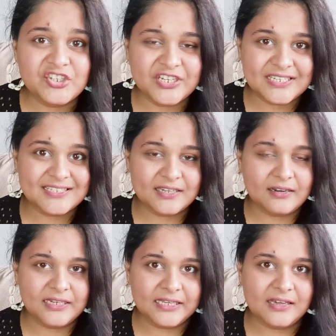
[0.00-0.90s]
She is
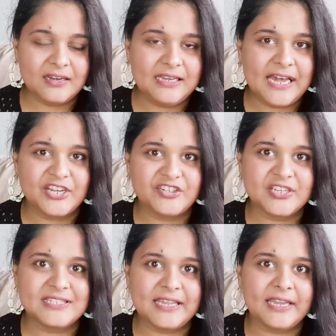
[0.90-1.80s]
curling her
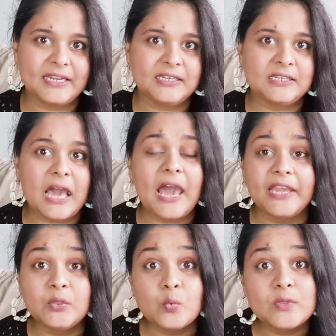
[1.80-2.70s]
lashes, and I
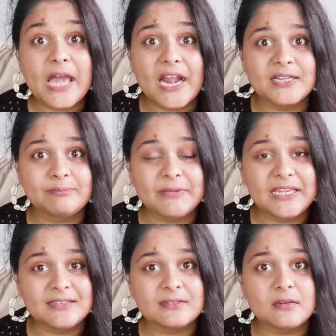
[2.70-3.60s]
know that
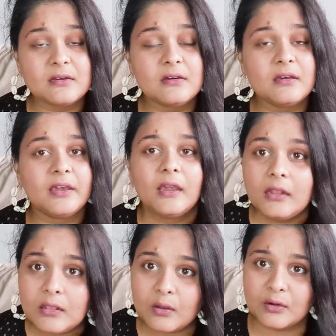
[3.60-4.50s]
makes a
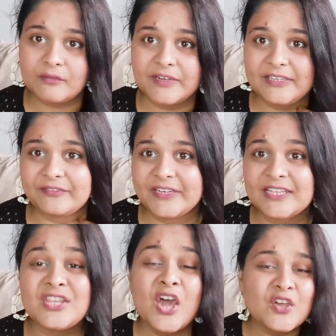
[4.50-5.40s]
hell lot of a
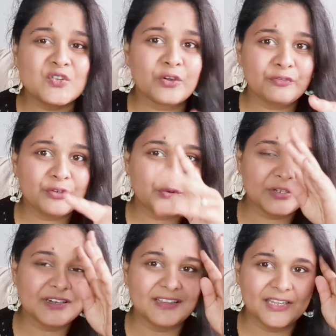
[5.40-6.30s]
difference. So if you
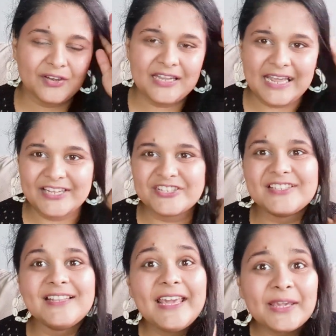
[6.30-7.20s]
don't curl your
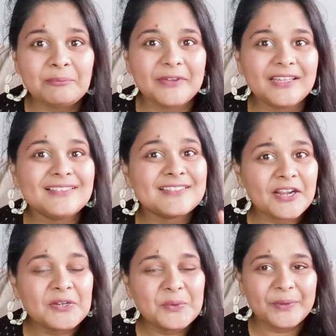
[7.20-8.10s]
lashes like me,
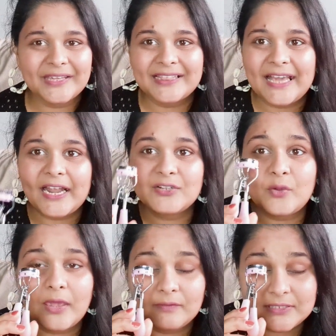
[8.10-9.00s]
start doing that. So
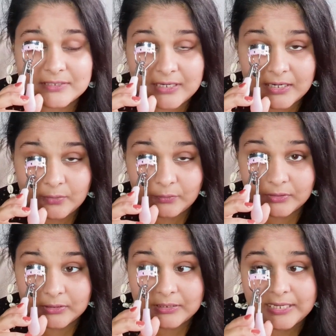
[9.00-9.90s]
I will start
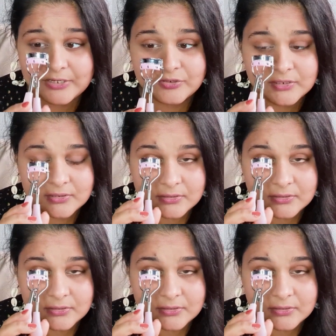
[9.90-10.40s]
doing the lashes.